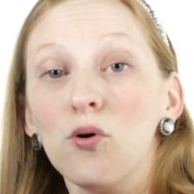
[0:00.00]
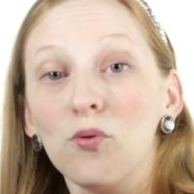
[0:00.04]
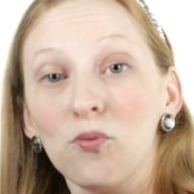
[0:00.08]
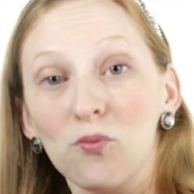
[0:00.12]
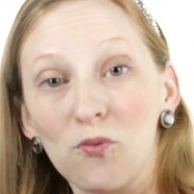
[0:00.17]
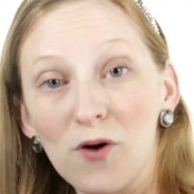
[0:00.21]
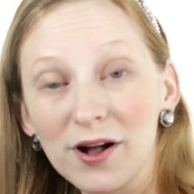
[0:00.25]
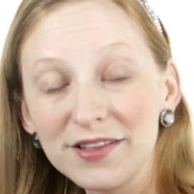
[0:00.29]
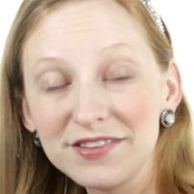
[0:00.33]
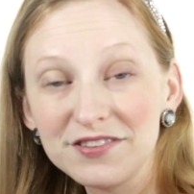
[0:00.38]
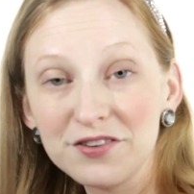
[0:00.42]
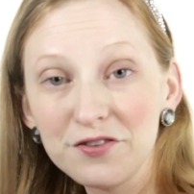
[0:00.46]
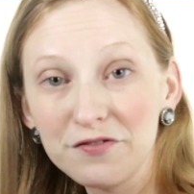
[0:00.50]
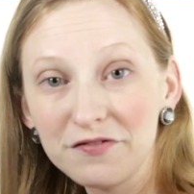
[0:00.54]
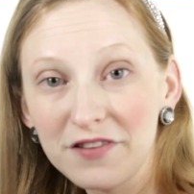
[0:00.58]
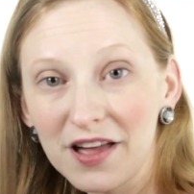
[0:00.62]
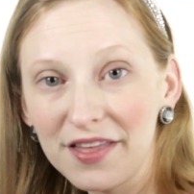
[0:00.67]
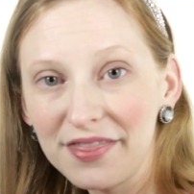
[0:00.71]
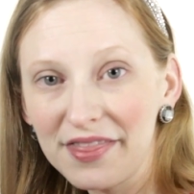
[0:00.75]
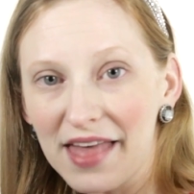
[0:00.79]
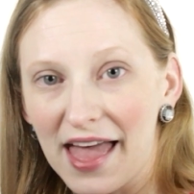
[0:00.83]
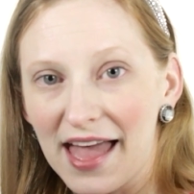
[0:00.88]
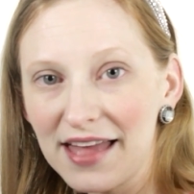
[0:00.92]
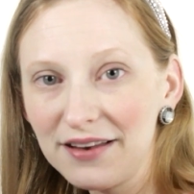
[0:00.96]
Once you've
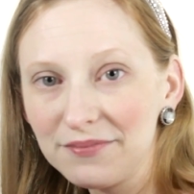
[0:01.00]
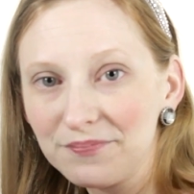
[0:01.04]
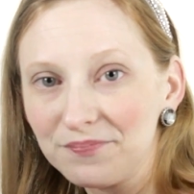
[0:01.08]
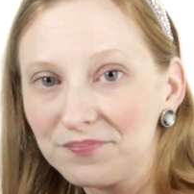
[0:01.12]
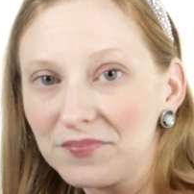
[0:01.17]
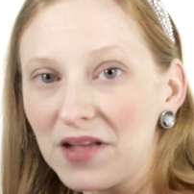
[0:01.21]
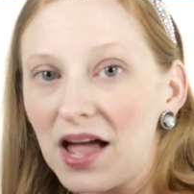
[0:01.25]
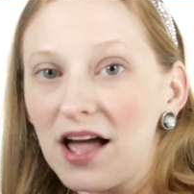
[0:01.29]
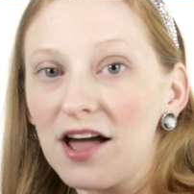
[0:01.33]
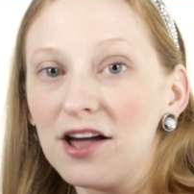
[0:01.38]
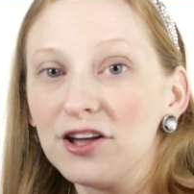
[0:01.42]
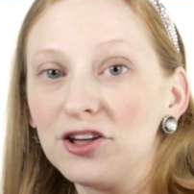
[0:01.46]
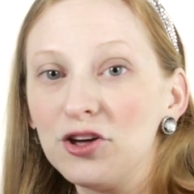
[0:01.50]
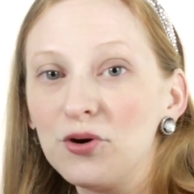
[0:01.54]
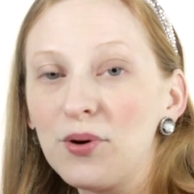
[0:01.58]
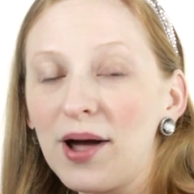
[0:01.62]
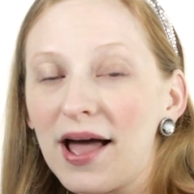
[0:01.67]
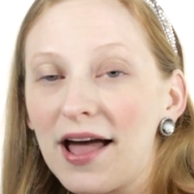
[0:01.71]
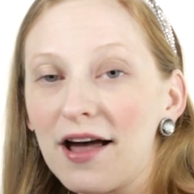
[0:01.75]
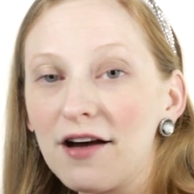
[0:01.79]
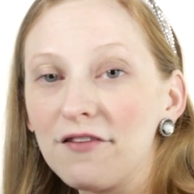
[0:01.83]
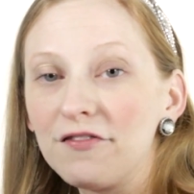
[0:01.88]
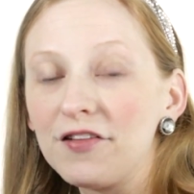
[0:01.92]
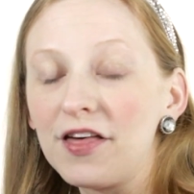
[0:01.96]
done that, you
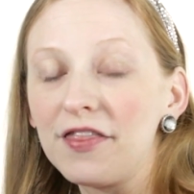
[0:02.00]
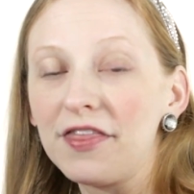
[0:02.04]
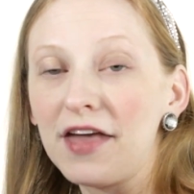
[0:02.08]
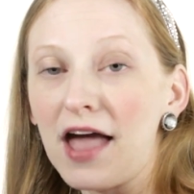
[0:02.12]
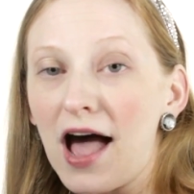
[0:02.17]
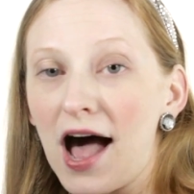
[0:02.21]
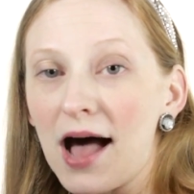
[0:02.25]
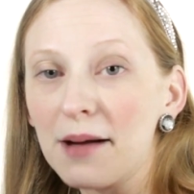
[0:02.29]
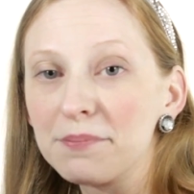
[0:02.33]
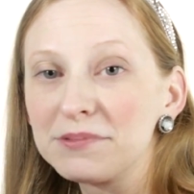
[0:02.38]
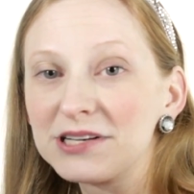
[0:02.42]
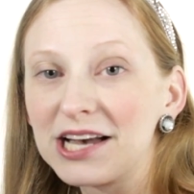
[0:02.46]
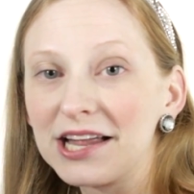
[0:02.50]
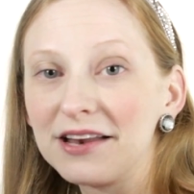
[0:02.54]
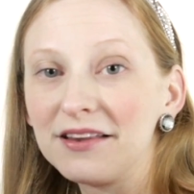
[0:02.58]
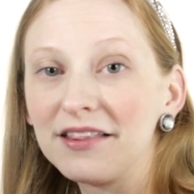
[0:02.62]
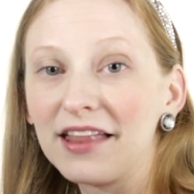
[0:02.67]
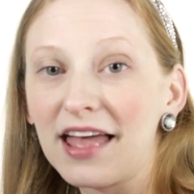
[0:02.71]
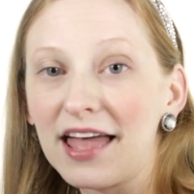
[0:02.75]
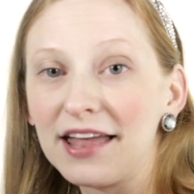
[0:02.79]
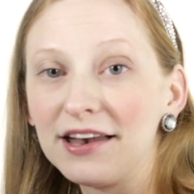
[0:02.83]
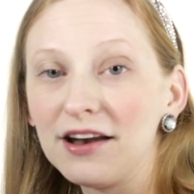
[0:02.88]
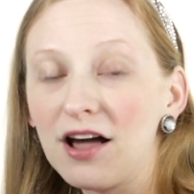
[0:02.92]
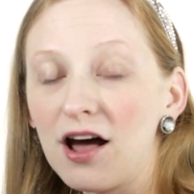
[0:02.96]
have the option
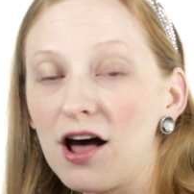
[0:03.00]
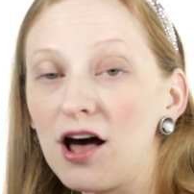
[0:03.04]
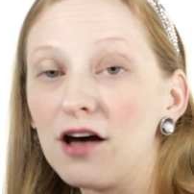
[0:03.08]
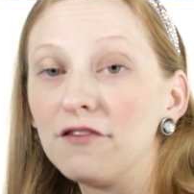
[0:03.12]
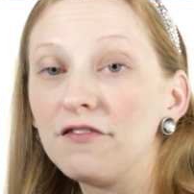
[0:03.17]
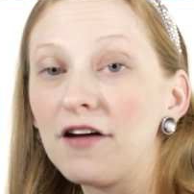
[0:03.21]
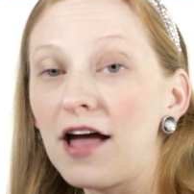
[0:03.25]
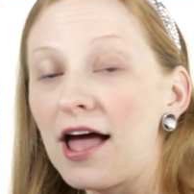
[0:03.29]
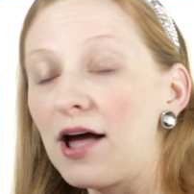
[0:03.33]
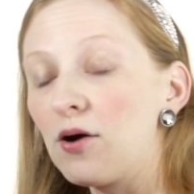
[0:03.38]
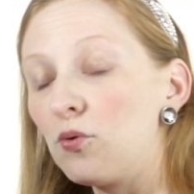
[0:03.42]
then of